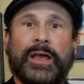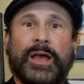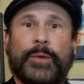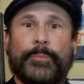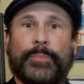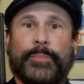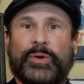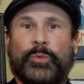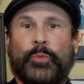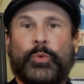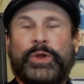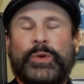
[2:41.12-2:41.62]

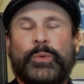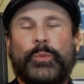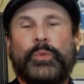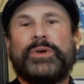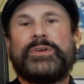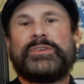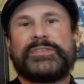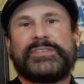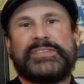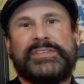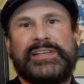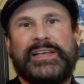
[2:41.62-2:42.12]
But we
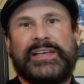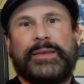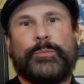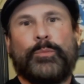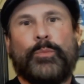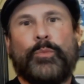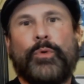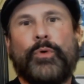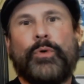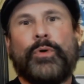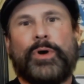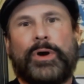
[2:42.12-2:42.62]
will see
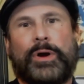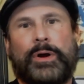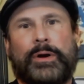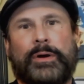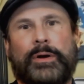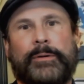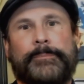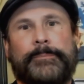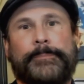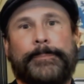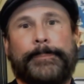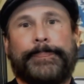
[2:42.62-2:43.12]

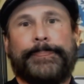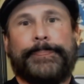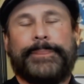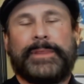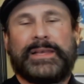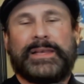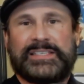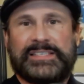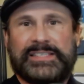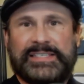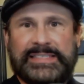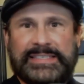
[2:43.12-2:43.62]
more
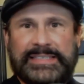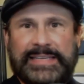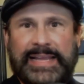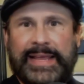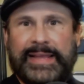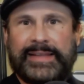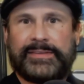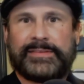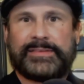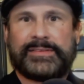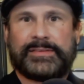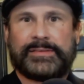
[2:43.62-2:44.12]

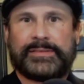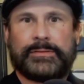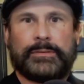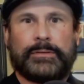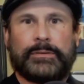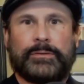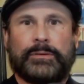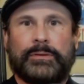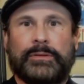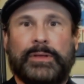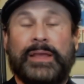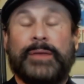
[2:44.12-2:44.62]
states
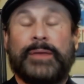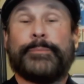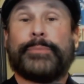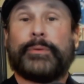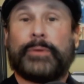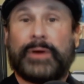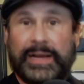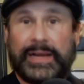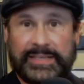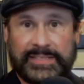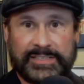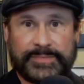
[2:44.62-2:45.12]

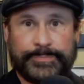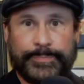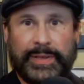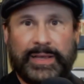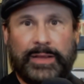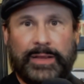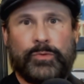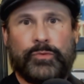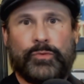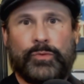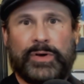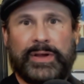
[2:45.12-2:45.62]
embrace
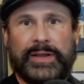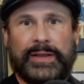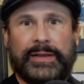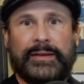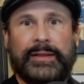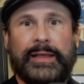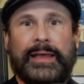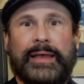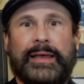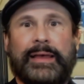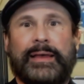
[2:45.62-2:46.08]
Bitcoin.